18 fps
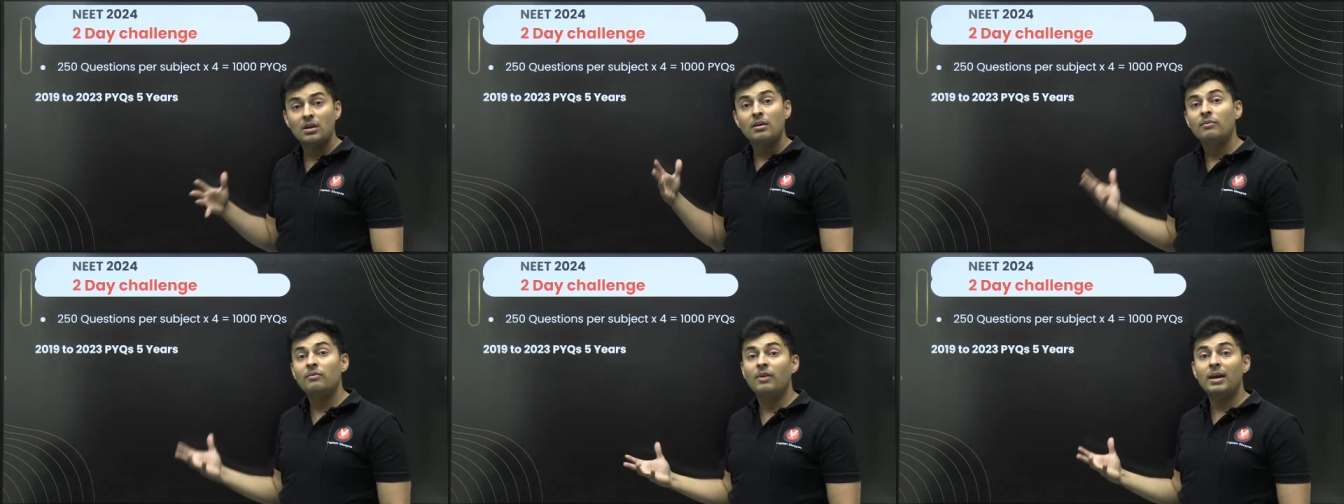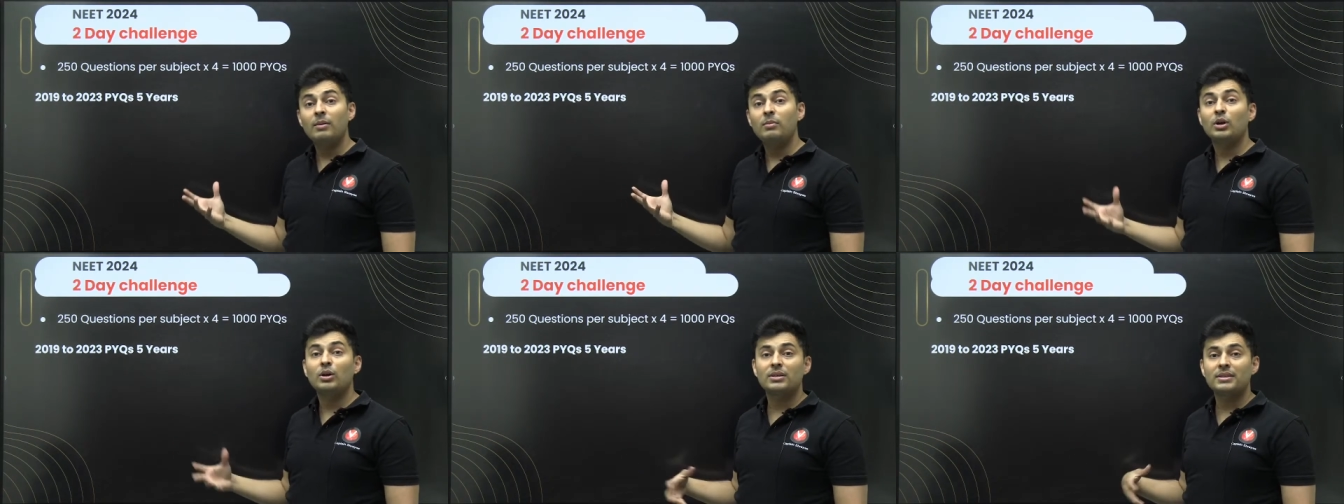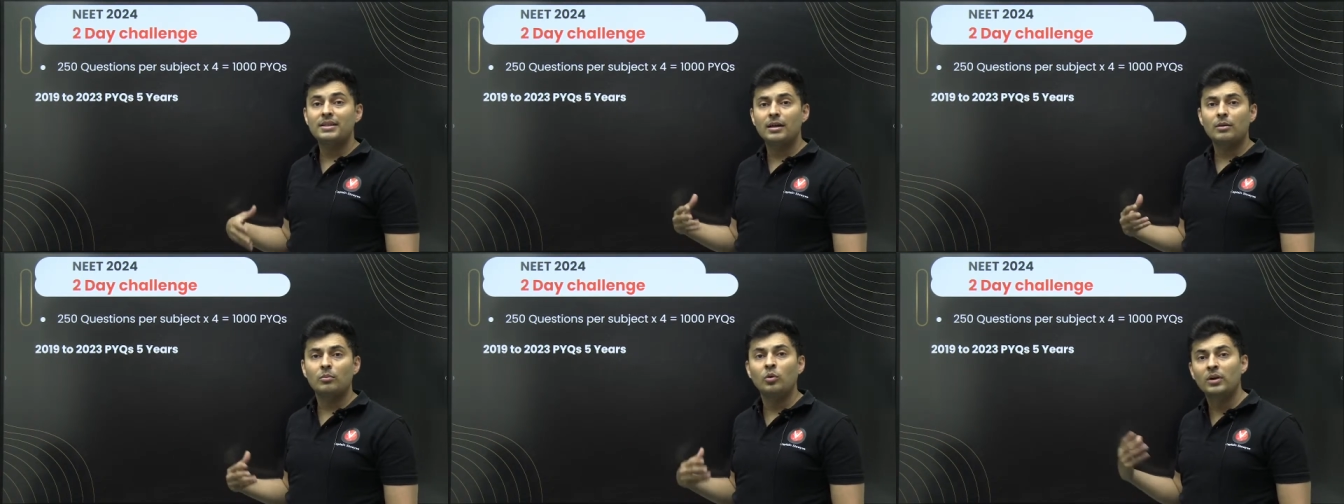Why? Because they
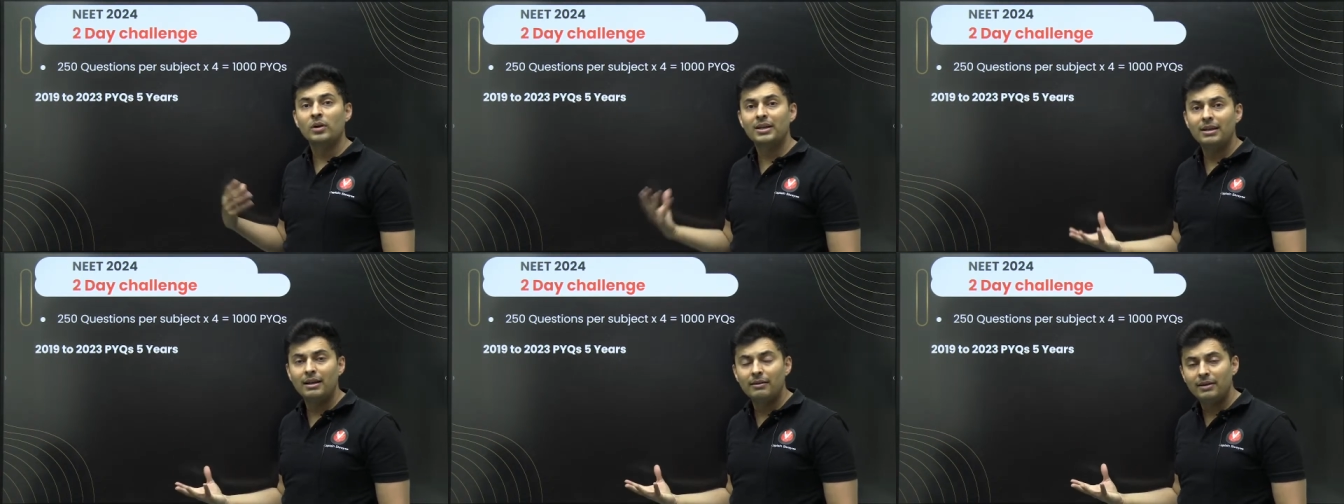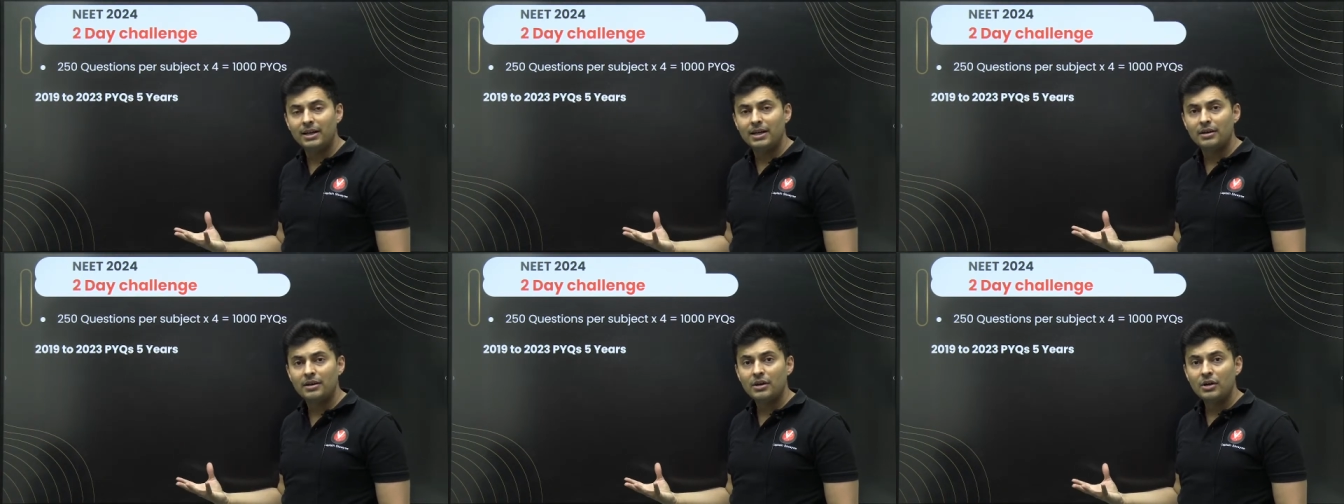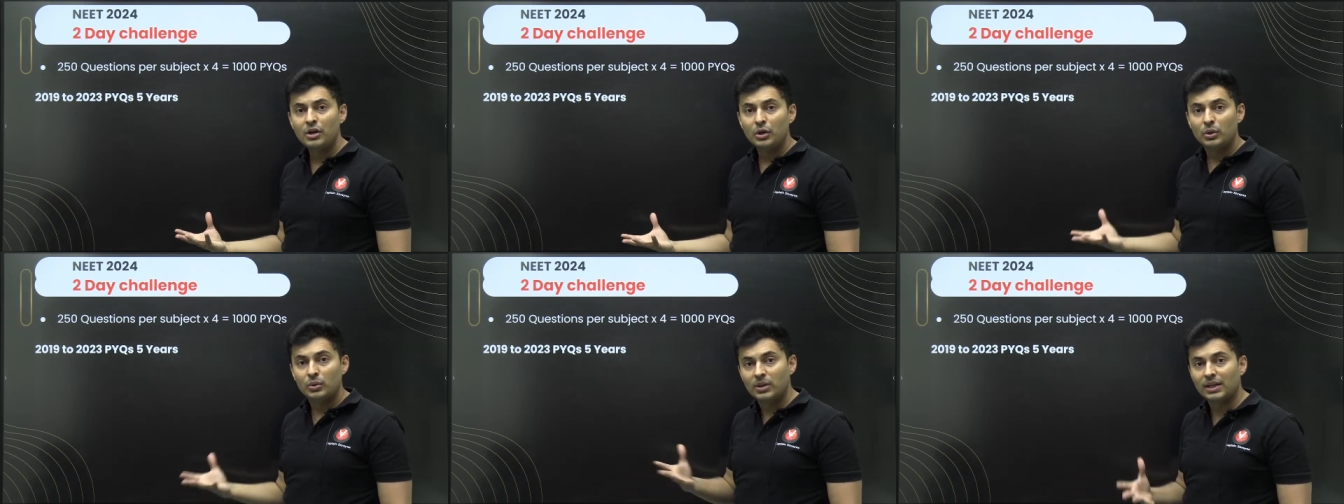are more relevant
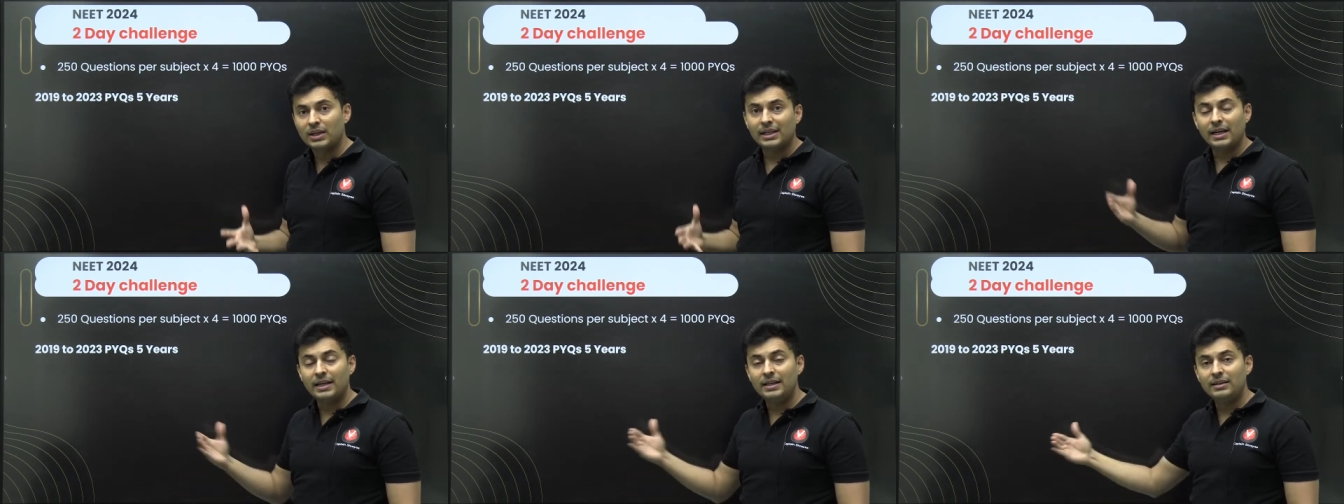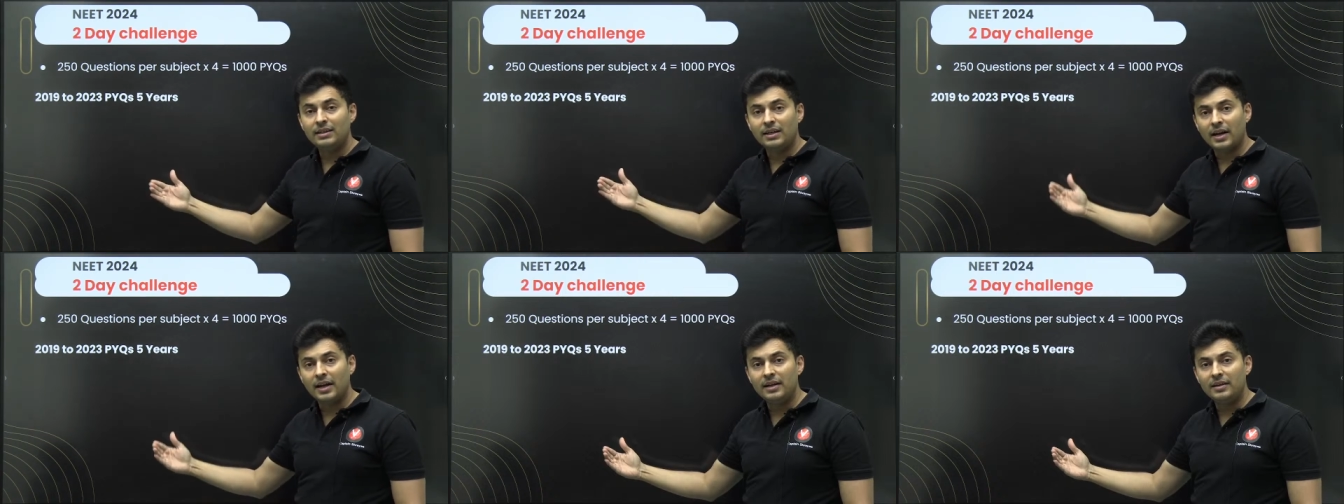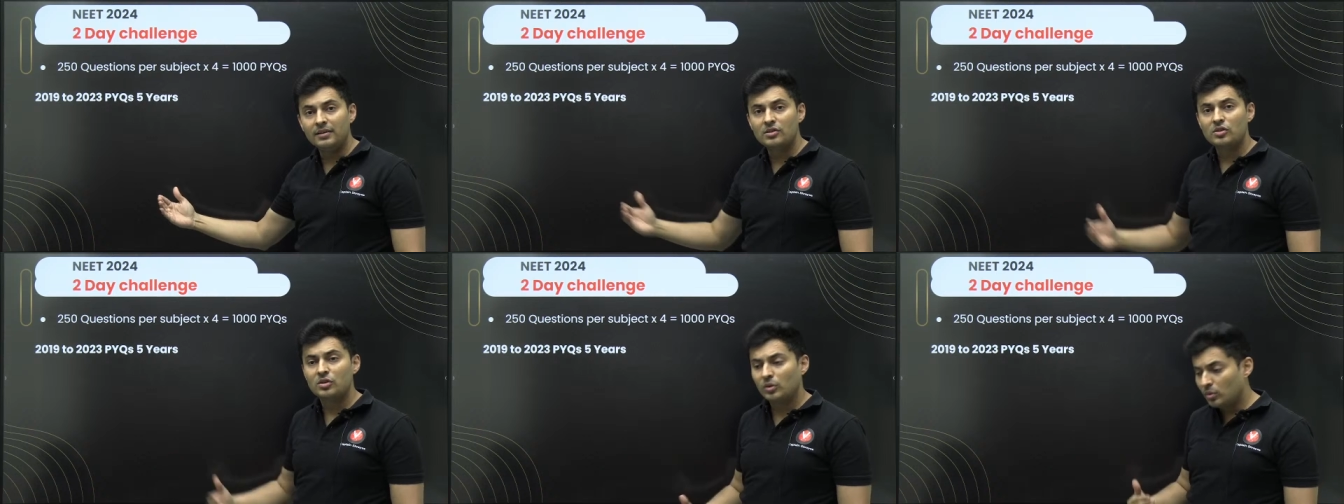to the current
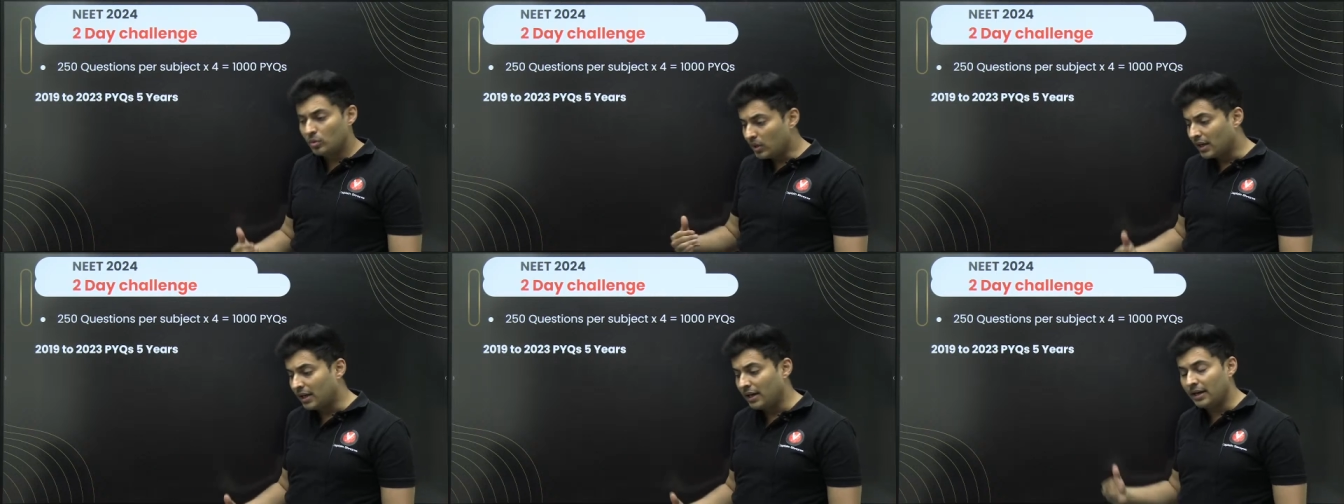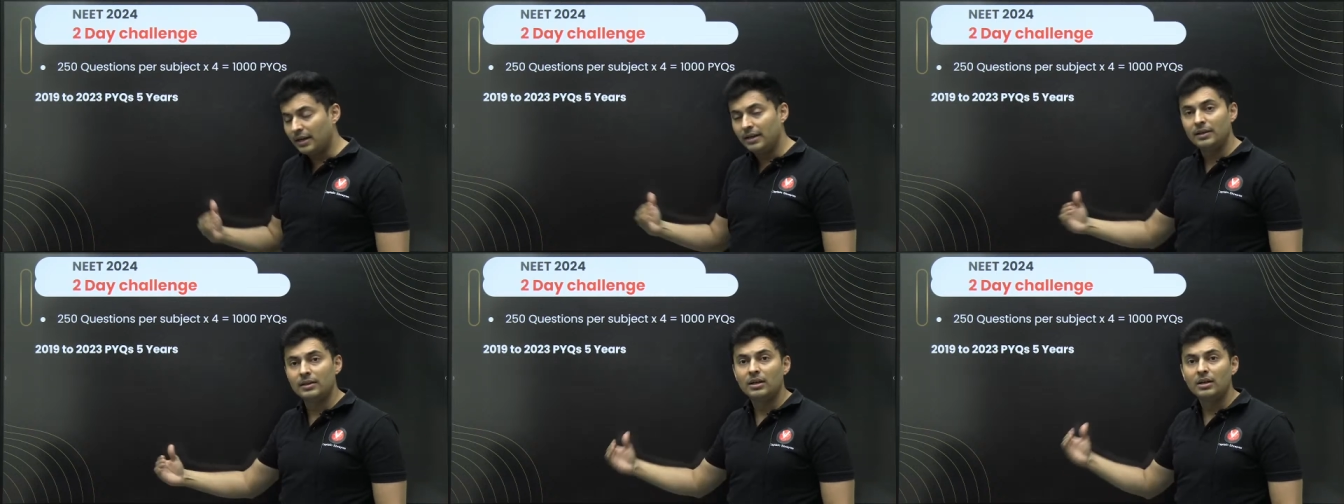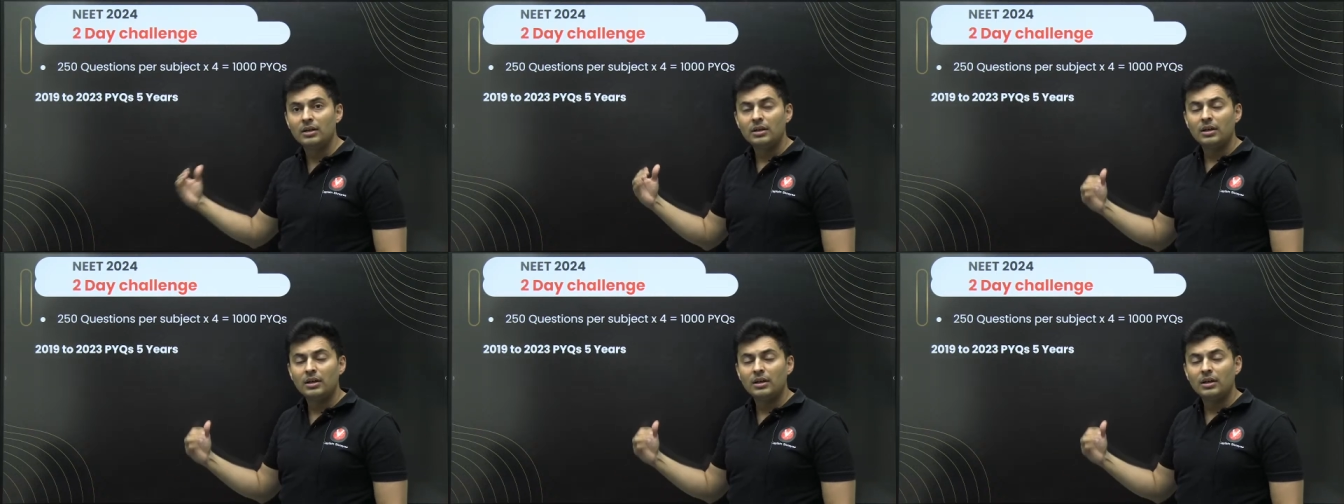trends, to the current,